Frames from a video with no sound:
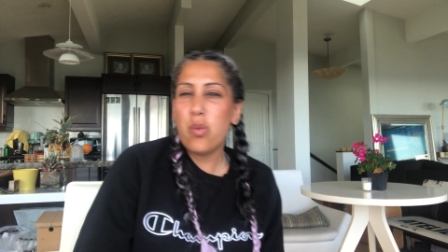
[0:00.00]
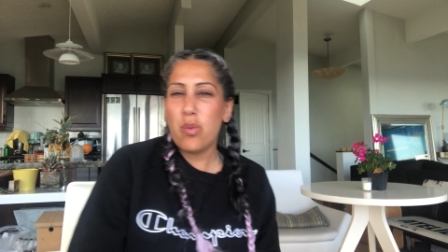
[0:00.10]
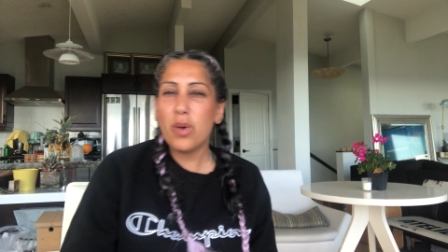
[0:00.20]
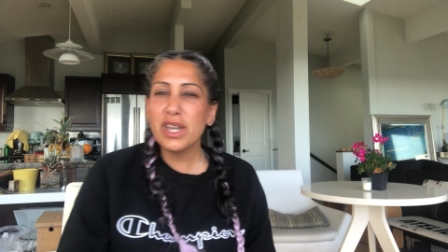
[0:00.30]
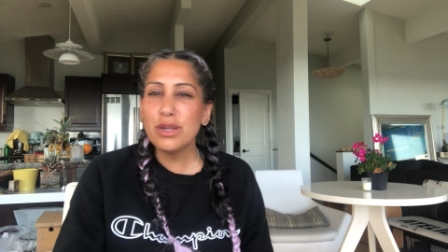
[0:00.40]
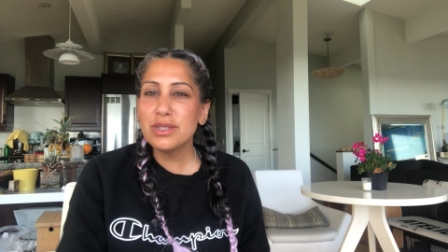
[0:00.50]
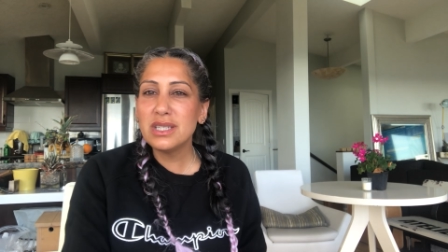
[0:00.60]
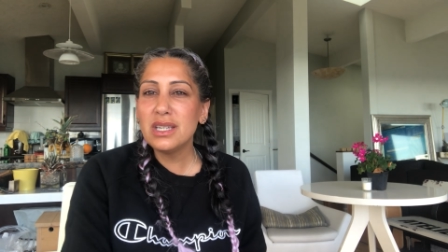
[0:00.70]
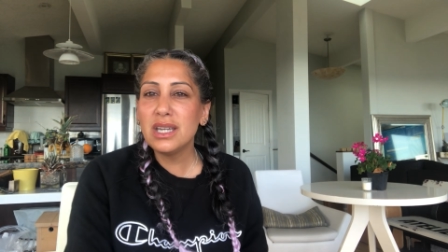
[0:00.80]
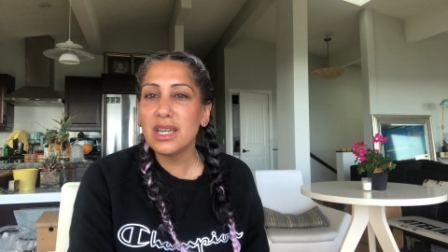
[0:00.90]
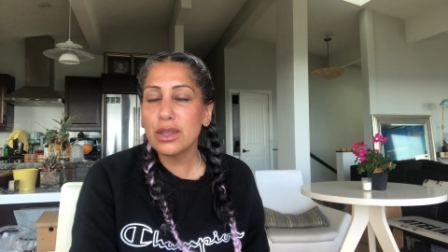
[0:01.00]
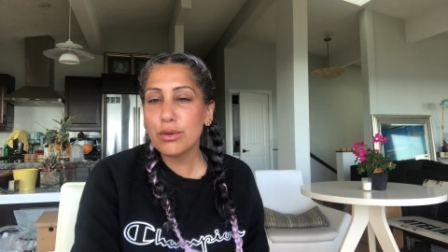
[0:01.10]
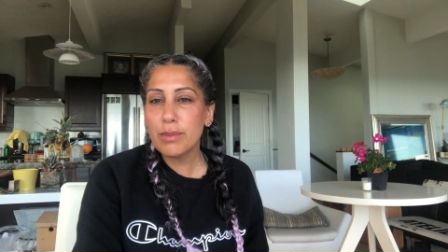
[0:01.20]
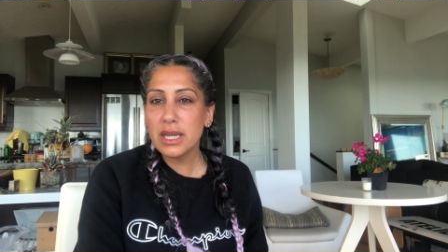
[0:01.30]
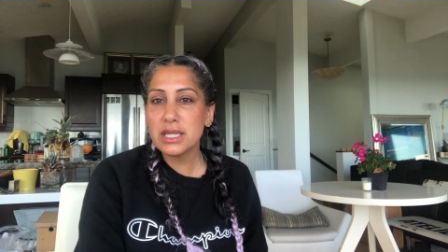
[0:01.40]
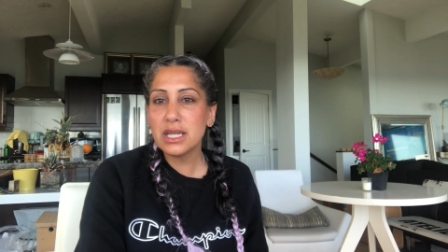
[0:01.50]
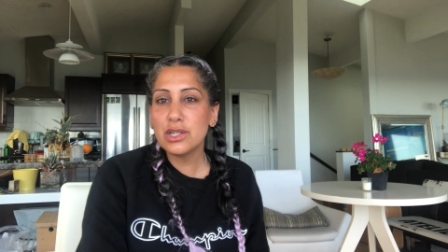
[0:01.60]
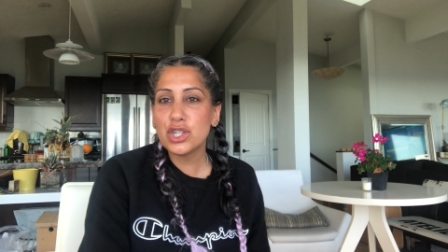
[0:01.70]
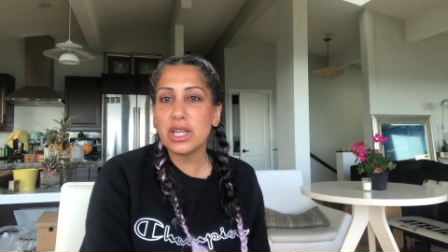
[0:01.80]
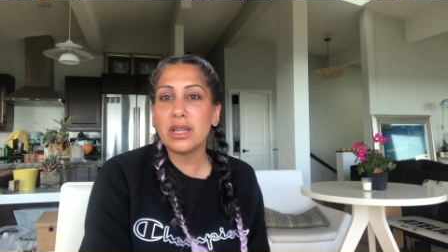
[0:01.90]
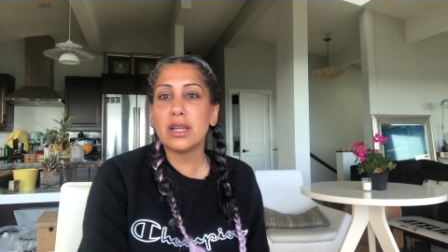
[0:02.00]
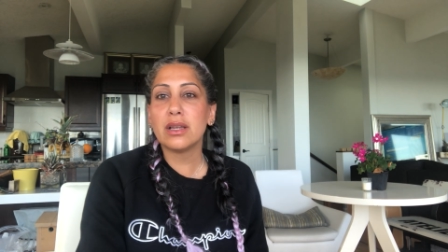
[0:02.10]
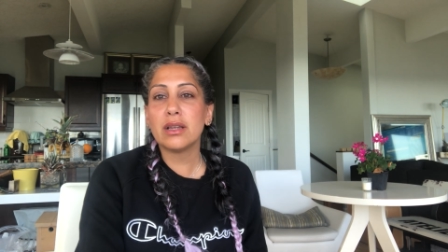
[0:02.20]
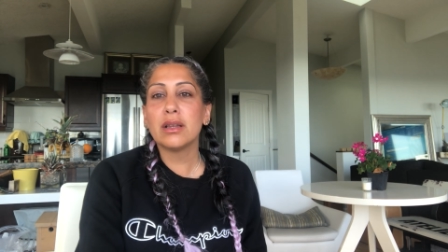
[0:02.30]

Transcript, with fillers: What are you seeking through meditation?